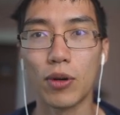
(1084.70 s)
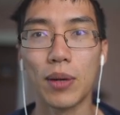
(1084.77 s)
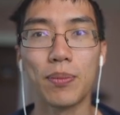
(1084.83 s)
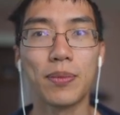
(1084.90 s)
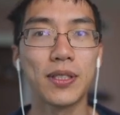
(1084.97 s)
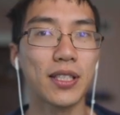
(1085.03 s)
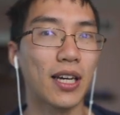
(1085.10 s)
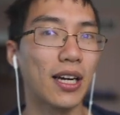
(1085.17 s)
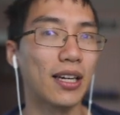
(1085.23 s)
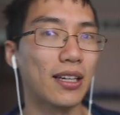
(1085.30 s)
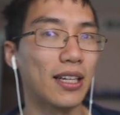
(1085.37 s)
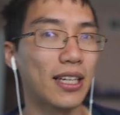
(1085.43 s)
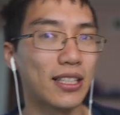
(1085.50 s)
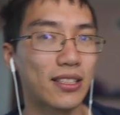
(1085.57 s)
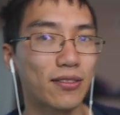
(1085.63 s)
website
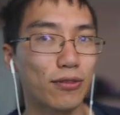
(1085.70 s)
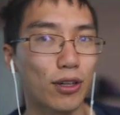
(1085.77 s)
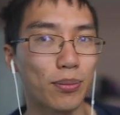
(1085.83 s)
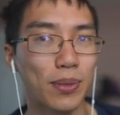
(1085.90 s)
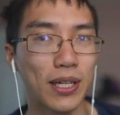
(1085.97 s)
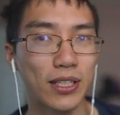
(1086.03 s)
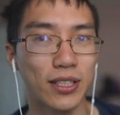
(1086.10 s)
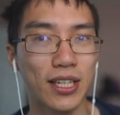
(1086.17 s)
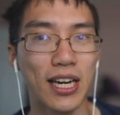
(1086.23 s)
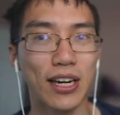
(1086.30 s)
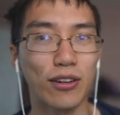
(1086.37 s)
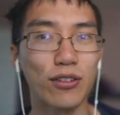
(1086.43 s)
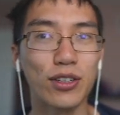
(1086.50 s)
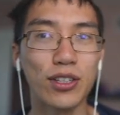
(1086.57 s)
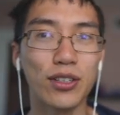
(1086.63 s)
hits front page on
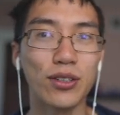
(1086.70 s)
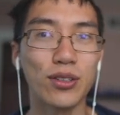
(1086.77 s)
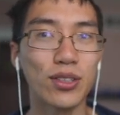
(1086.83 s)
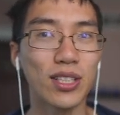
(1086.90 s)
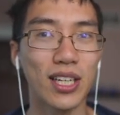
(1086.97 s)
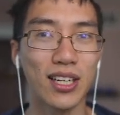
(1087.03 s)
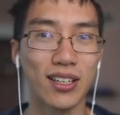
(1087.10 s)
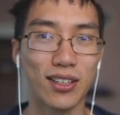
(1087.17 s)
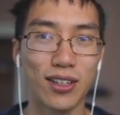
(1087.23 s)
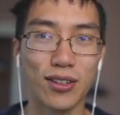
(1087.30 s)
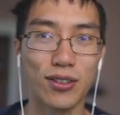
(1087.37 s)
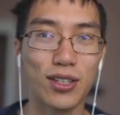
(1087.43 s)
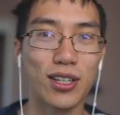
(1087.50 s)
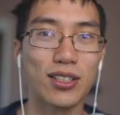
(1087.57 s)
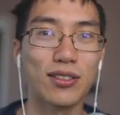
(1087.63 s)
Hacker News and
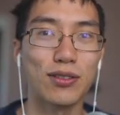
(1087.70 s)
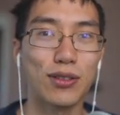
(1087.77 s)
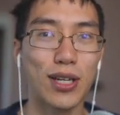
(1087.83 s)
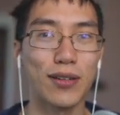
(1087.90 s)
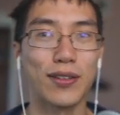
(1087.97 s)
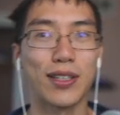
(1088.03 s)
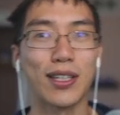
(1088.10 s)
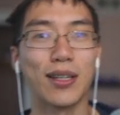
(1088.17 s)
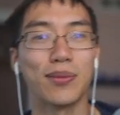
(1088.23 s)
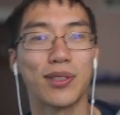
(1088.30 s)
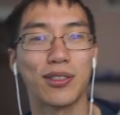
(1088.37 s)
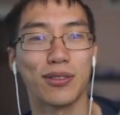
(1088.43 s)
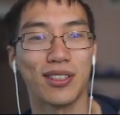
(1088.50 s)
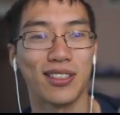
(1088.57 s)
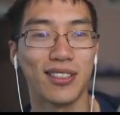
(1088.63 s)
tons of traffic comes
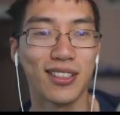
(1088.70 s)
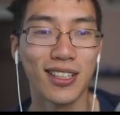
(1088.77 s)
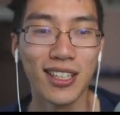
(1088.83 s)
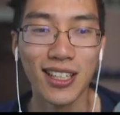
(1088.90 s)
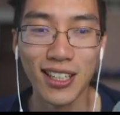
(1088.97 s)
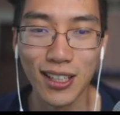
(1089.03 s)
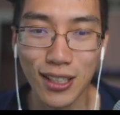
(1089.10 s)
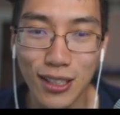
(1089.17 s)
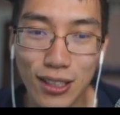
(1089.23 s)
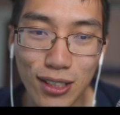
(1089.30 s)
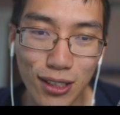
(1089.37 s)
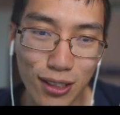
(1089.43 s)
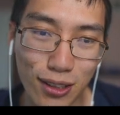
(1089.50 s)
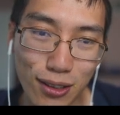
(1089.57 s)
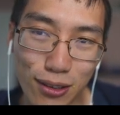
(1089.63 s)
to it.
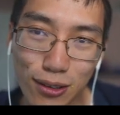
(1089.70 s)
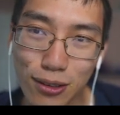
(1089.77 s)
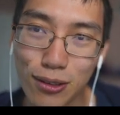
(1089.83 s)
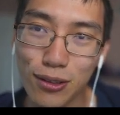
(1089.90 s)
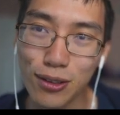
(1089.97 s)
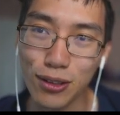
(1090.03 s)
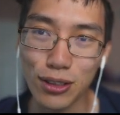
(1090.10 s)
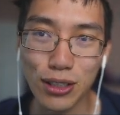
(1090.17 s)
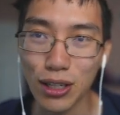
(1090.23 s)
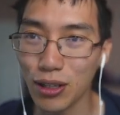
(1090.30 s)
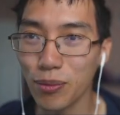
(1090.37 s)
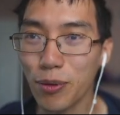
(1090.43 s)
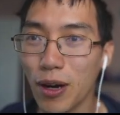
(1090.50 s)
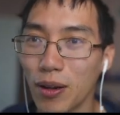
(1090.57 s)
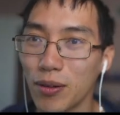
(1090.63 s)
So there's
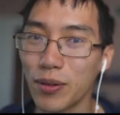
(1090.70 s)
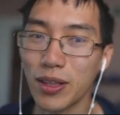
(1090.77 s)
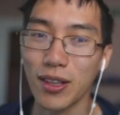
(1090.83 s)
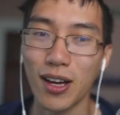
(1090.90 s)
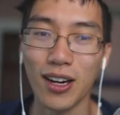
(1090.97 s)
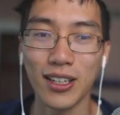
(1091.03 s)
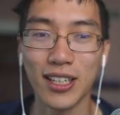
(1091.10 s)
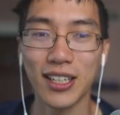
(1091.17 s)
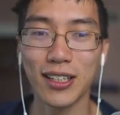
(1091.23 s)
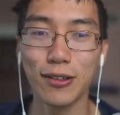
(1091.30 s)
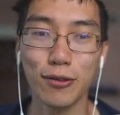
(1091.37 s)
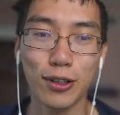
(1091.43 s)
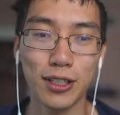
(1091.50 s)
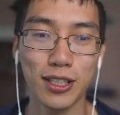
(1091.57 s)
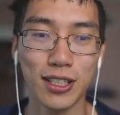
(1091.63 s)
another problem with
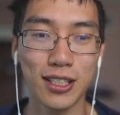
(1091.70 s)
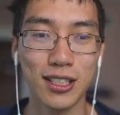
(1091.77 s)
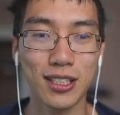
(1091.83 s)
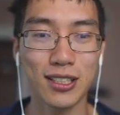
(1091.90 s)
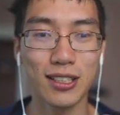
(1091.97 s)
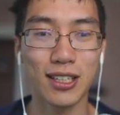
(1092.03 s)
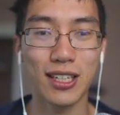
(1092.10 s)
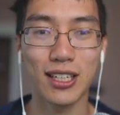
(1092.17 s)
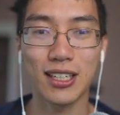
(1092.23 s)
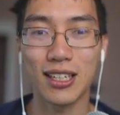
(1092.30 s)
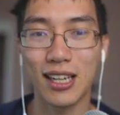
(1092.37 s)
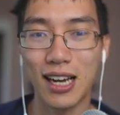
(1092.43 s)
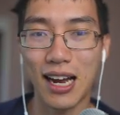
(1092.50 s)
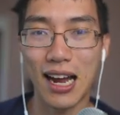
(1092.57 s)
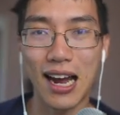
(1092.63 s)
locking, which is
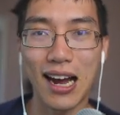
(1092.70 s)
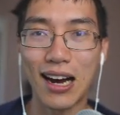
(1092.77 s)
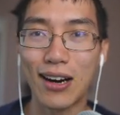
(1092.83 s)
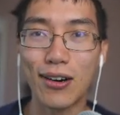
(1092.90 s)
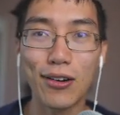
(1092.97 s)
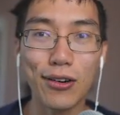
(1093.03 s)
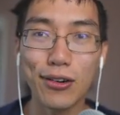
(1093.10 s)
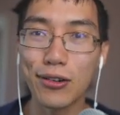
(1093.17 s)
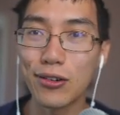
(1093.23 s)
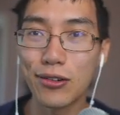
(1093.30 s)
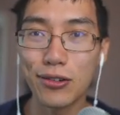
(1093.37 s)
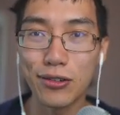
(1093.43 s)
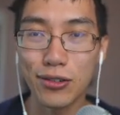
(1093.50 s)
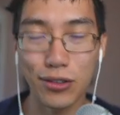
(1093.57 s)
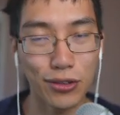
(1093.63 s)

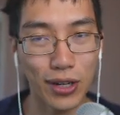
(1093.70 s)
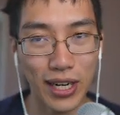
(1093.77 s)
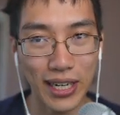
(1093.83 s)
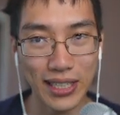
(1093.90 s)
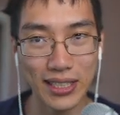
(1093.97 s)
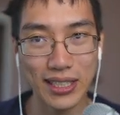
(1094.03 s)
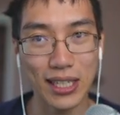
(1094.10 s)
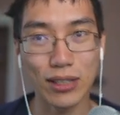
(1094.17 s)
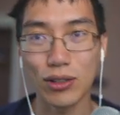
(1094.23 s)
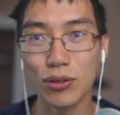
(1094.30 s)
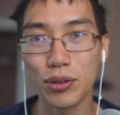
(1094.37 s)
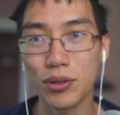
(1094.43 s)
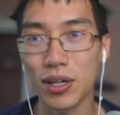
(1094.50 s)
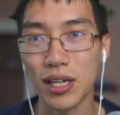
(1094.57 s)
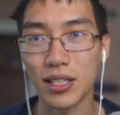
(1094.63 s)
how do I schedule
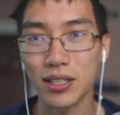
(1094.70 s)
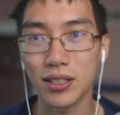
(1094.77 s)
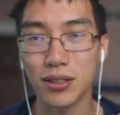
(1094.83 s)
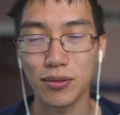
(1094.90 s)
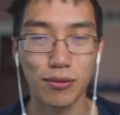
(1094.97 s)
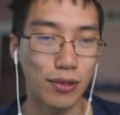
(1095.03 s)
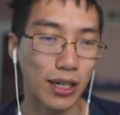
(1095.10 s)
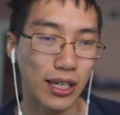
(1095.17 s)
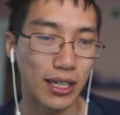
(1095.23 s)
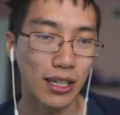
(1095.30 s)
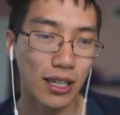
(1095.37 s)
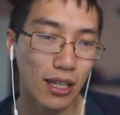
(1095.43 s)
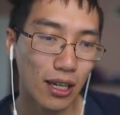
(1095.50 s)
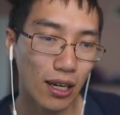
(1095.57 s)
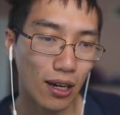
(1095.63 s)
requests, right?
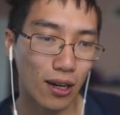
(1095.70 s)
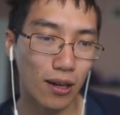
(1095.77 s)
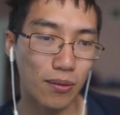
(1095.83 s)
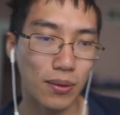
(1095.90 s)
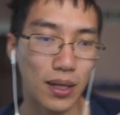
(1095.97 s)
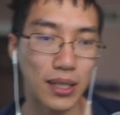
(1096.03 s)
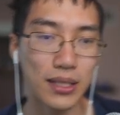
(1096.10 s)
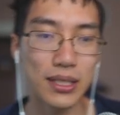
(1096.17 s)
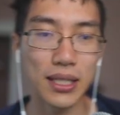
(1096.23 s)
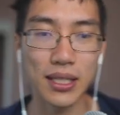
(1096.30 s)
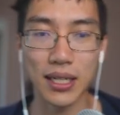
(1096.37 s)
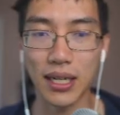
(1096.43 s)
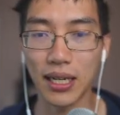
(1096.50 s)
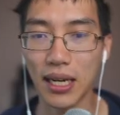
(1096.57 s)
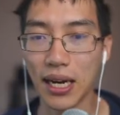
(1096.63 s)
Let's say
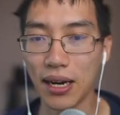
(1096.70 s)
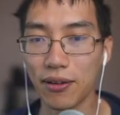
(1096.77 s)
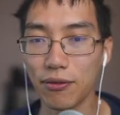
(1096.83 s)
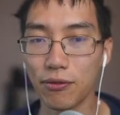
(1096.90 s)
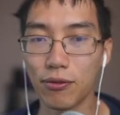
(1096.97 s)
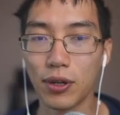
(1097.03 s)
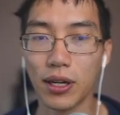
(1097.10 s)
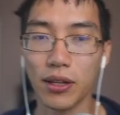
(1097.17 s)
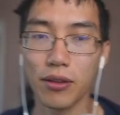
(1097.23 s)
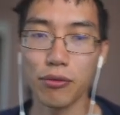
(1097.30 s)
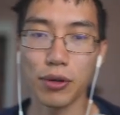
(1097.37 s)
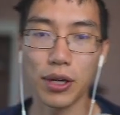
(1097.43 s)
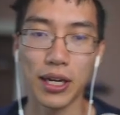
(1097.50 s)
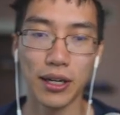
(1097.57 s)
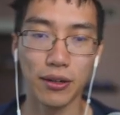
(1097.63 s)
that I have one
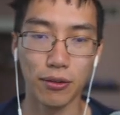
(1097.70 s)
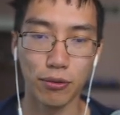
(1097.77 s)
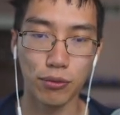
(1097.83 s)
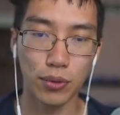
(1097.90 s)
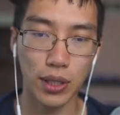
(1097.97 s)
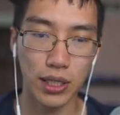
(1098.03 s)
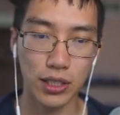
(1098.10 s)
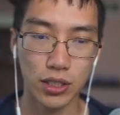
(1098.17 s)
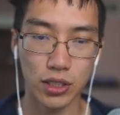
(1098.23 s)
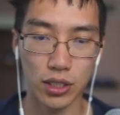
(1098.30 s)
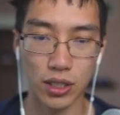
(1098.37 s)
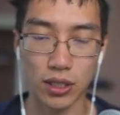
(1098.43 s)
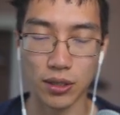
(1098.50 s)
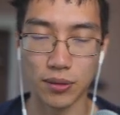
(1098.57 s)
thread which